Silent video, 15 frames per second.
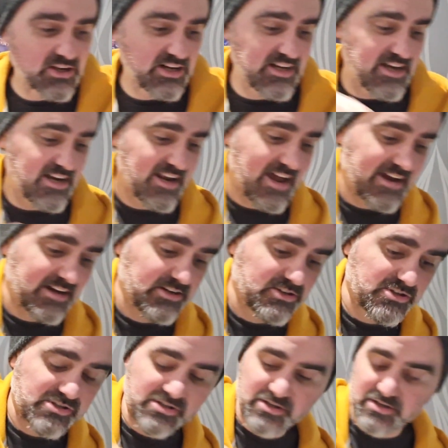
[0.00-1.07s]
clear lacquer
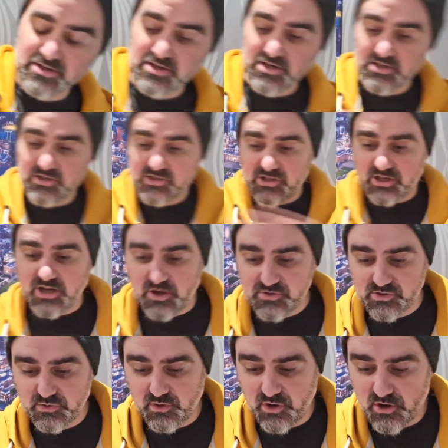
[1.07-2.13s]
just to
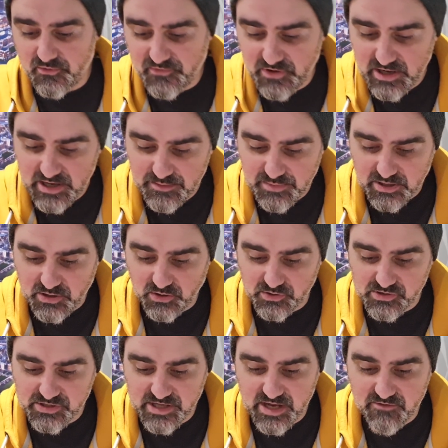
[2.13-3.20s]
close it all off,
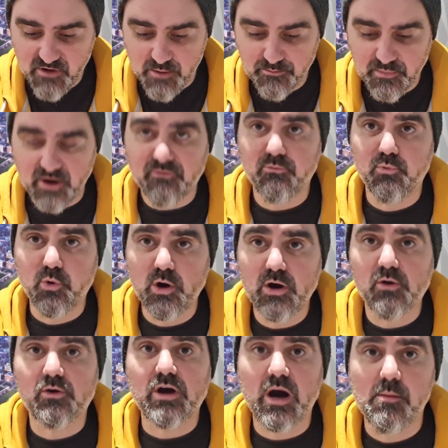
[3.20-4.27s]
because the rub and buff
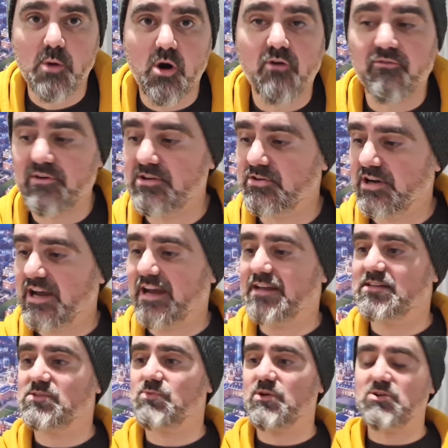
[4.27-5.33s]
will come off in your
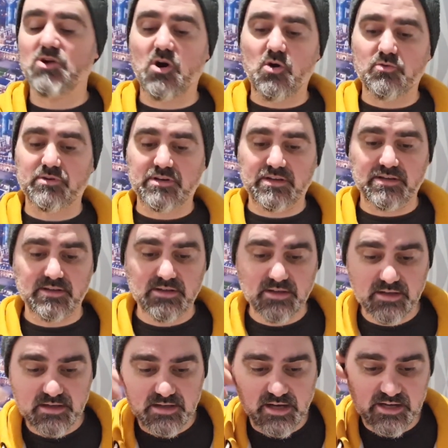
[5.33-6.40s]
hands when you're holding it,
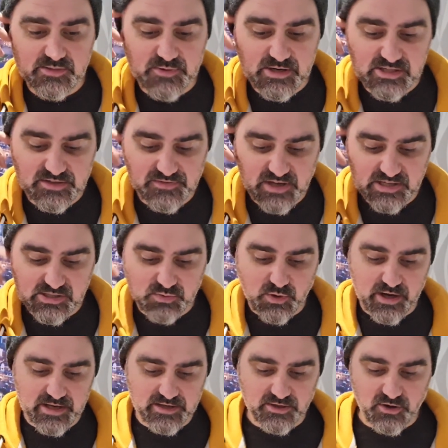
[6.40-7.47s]
especially if it gets
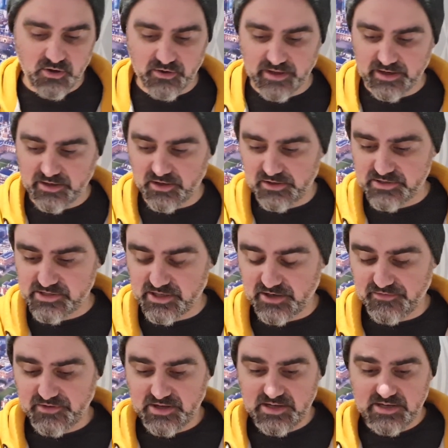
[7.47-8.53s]
sweaty and hot, that kind of
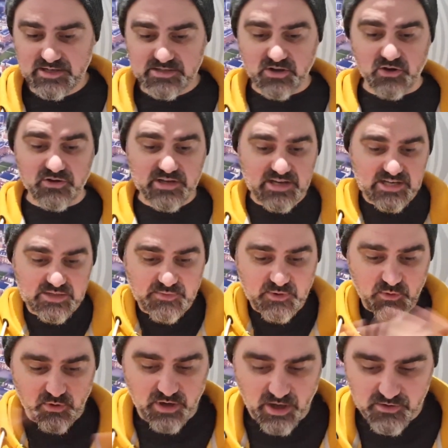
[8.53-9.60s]
stuff. So it needs to be
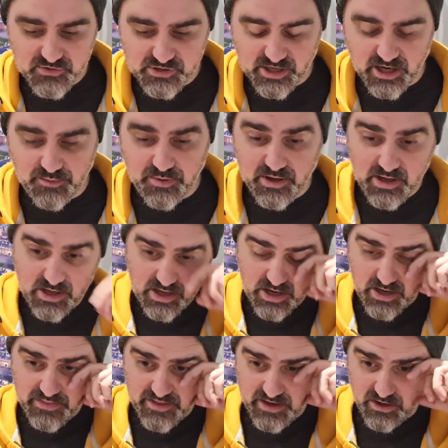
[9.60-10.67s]
all closed up,
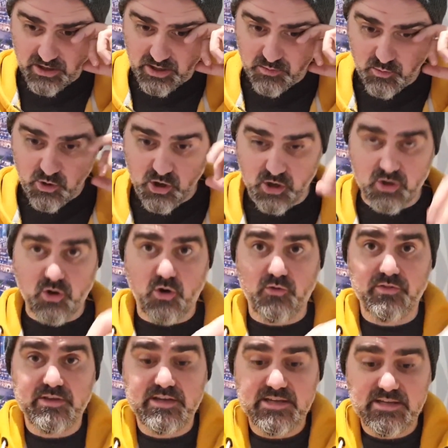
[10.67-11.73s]
and then I can work
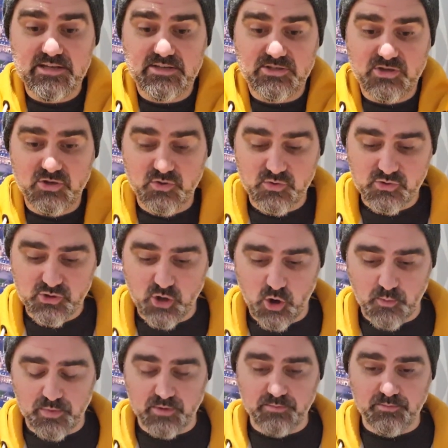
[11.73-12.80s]
on the two
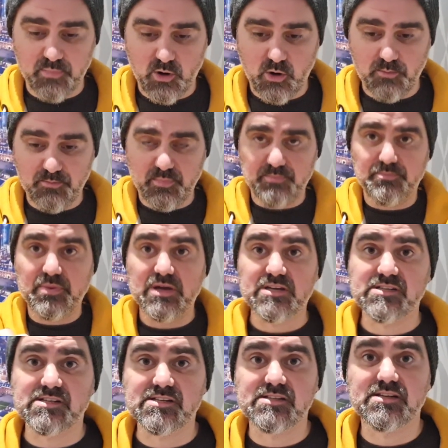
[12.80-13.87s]
top and bottom
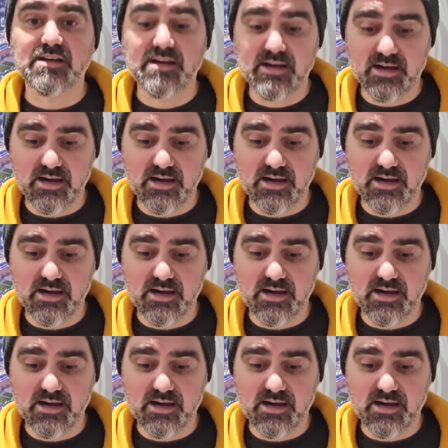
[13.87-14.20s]
pieces.